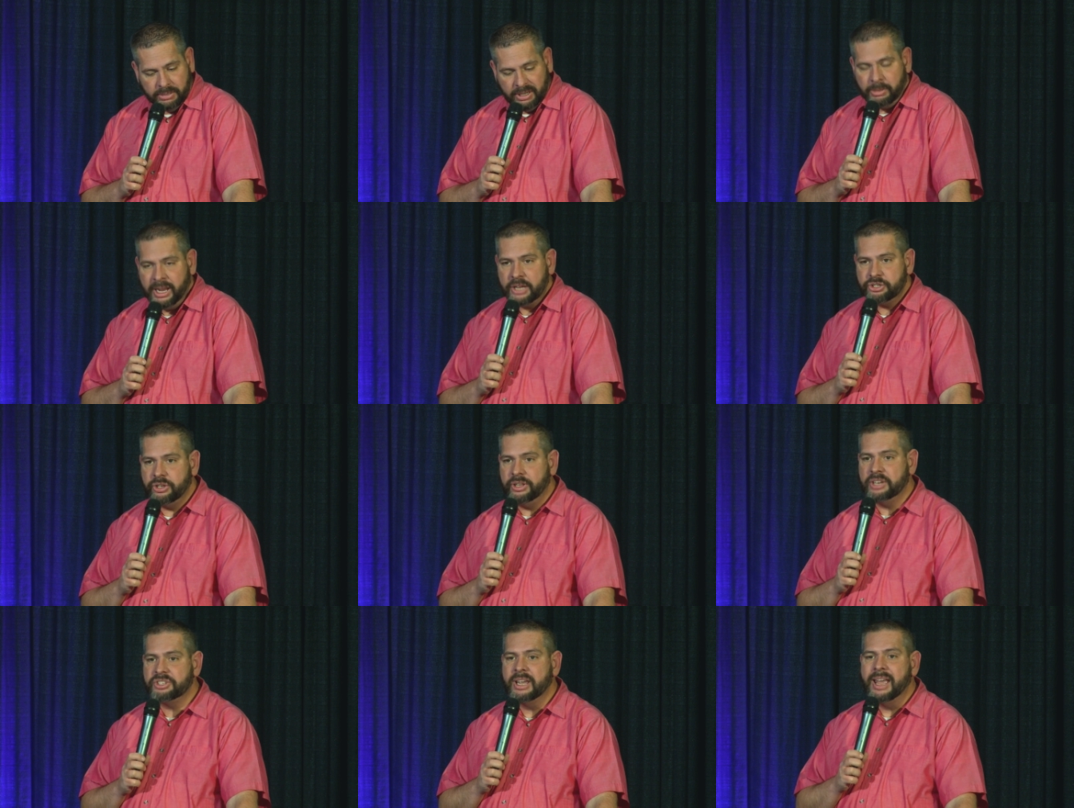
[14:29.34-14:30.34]
But let me ask you
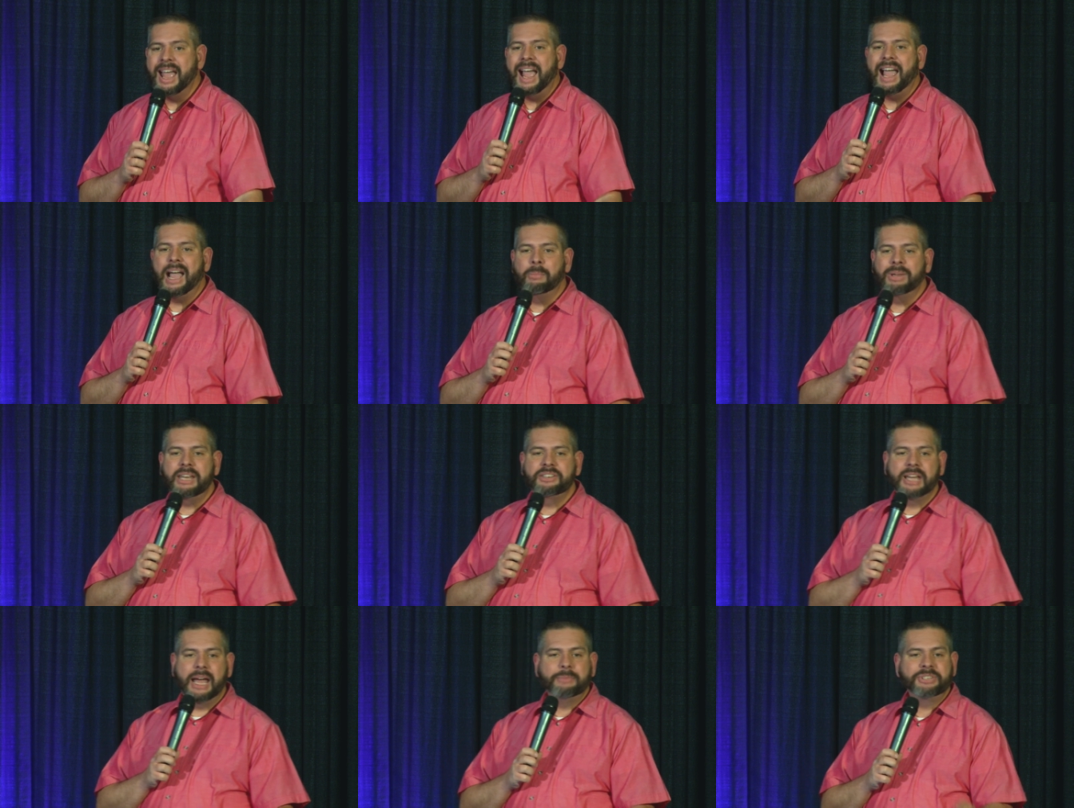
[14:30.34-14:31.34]
this How many
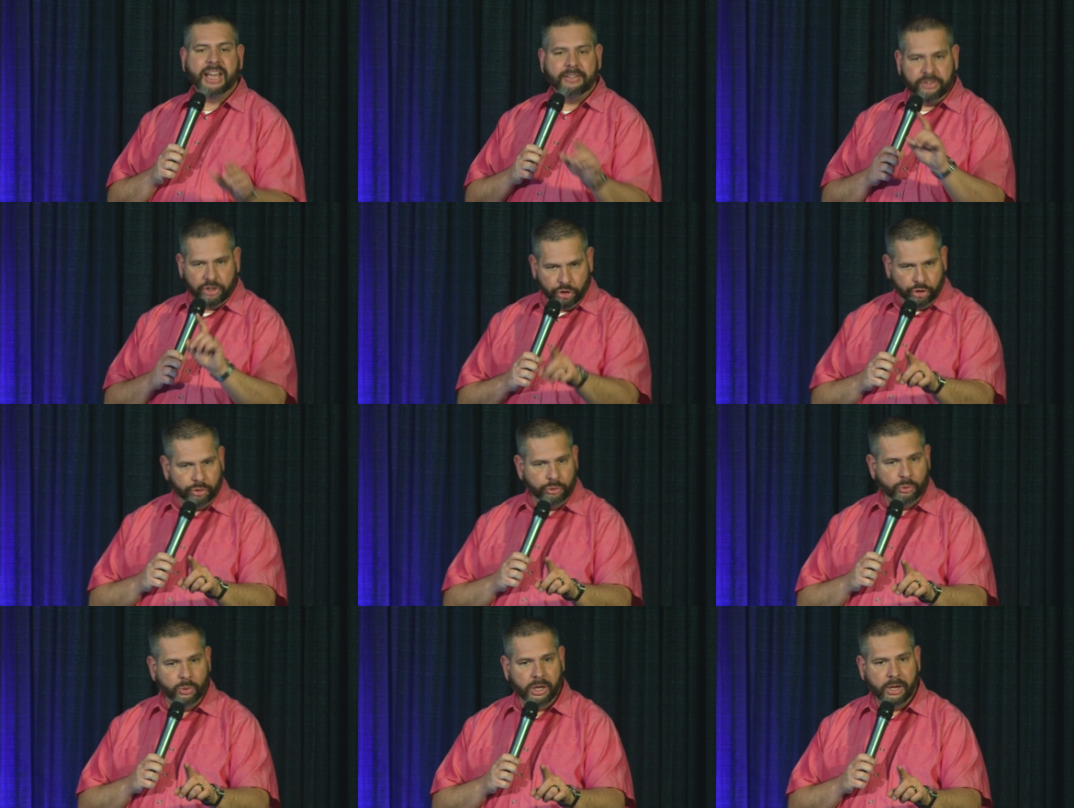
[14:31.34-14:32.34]
times have
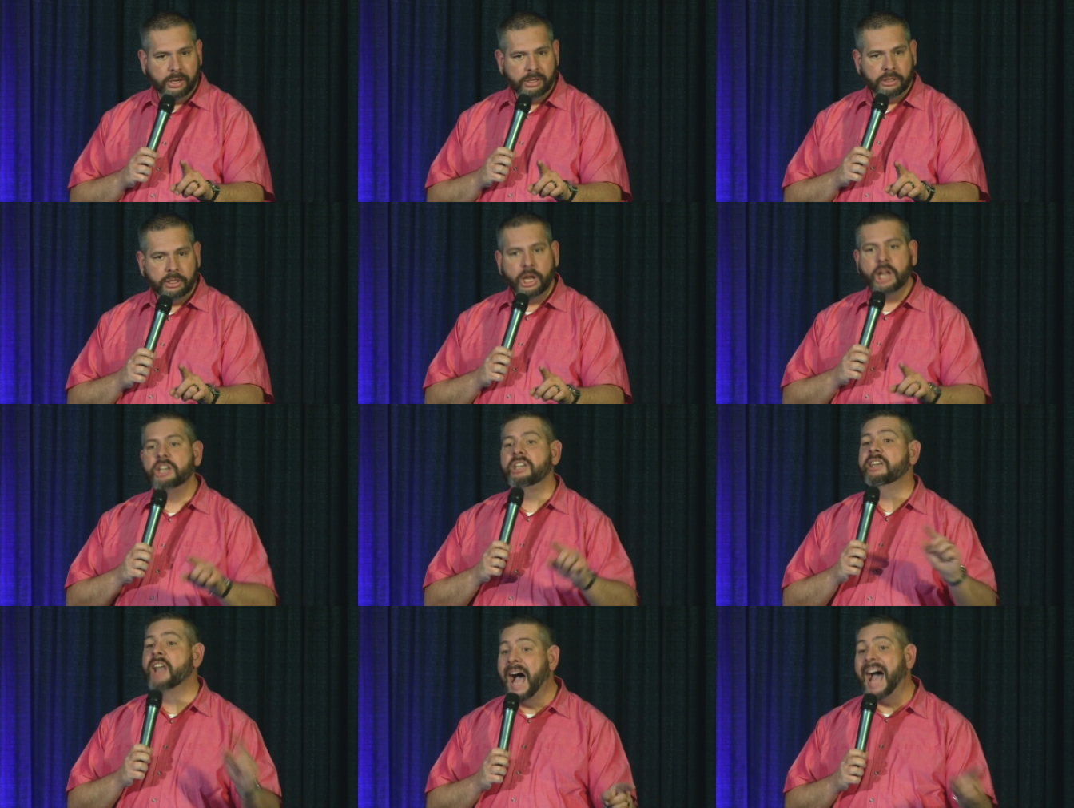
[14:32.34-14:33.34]
you
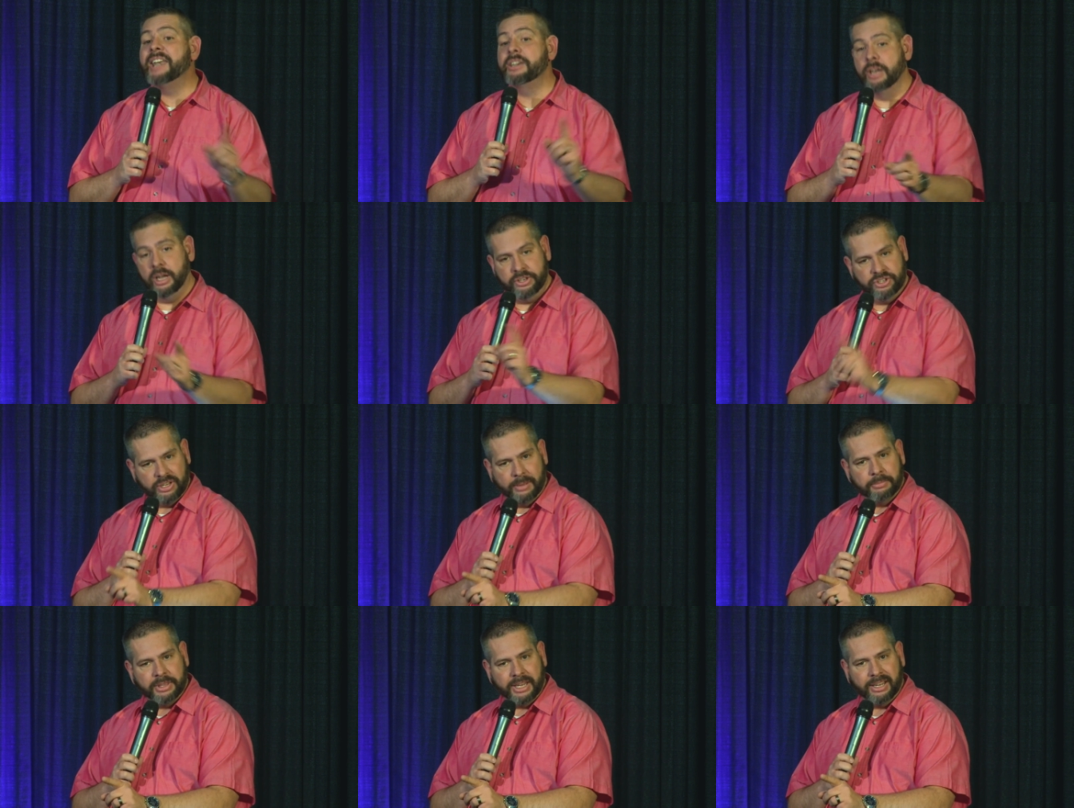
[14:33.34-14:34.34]
not done
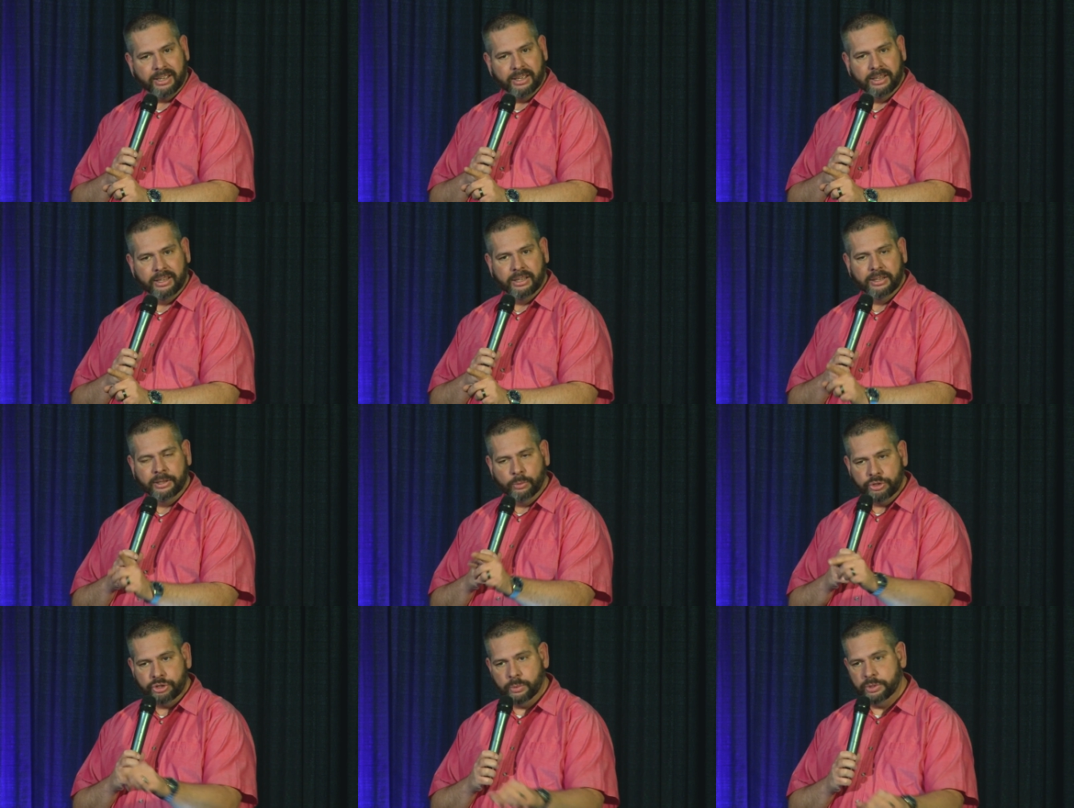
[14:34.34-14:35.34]
something
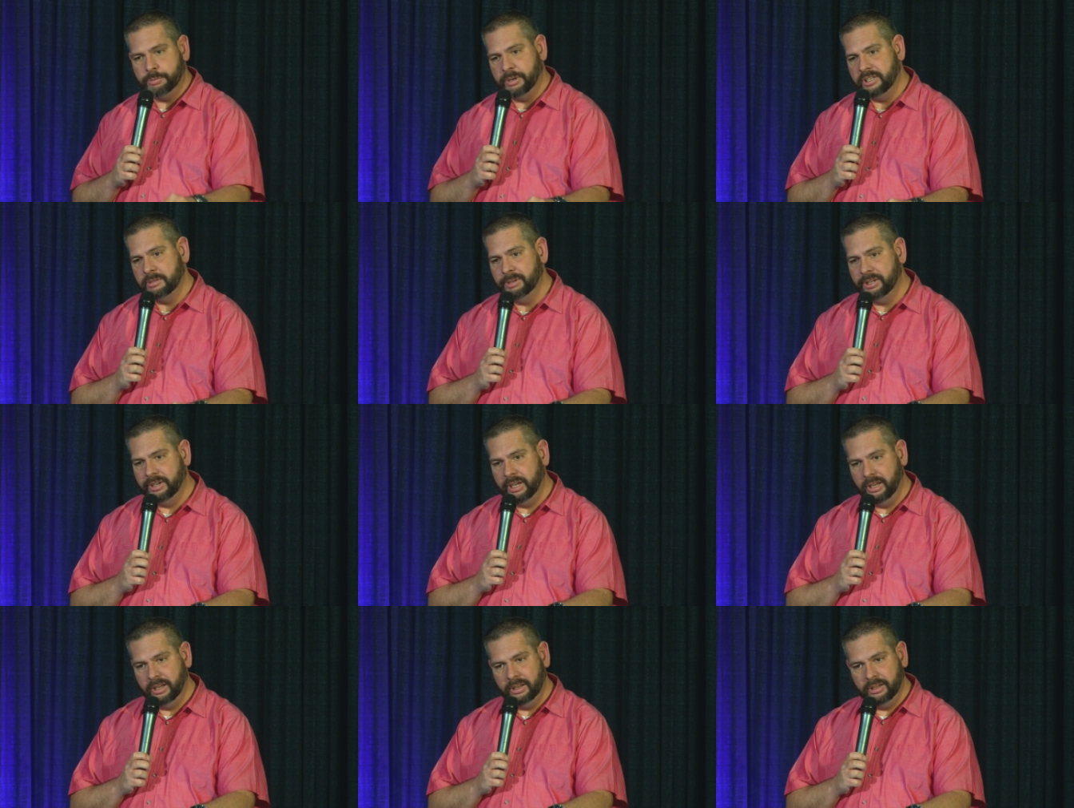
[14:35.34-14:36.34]
that was your
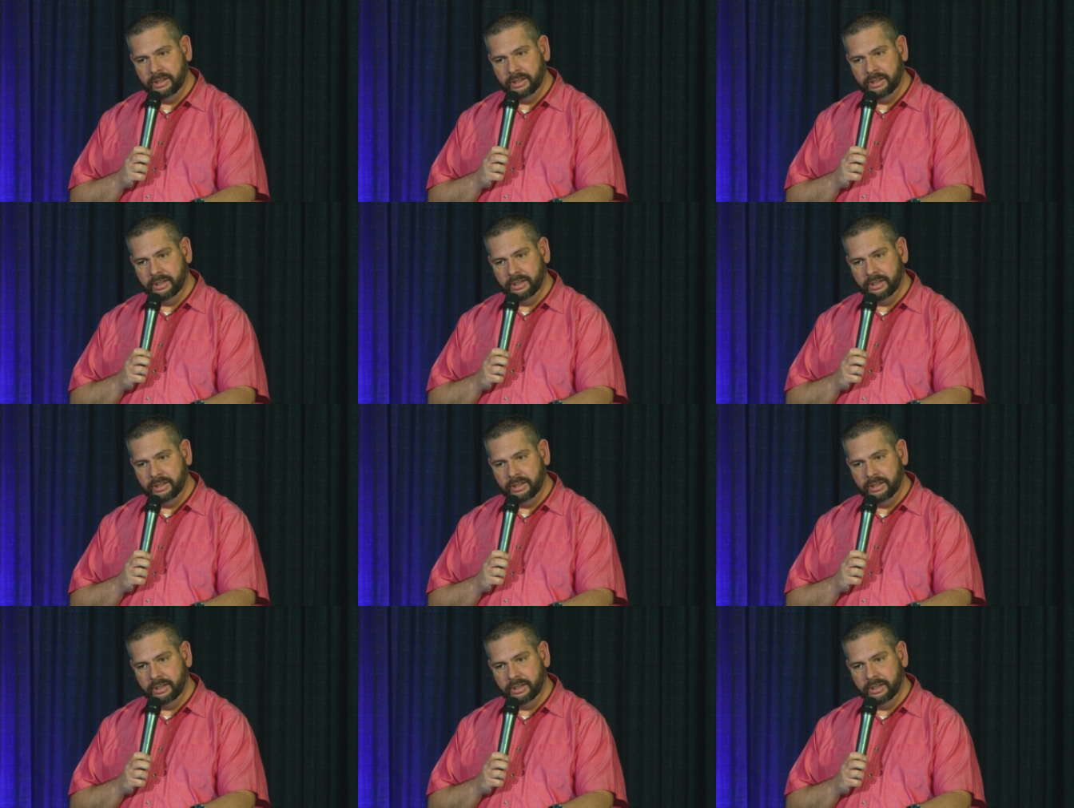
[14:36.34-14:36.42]
responsibility?